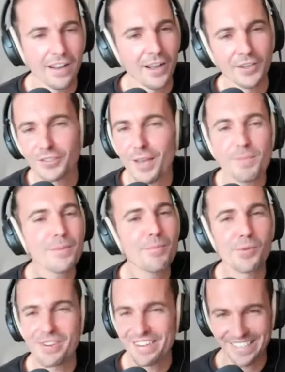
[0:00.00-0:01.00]
summer
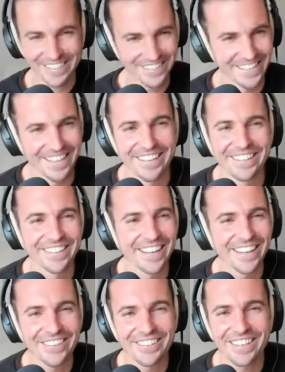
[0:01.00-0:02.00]
breeze.
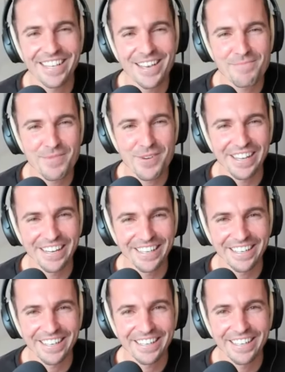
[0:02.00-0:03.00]
Okay, you can get poetic.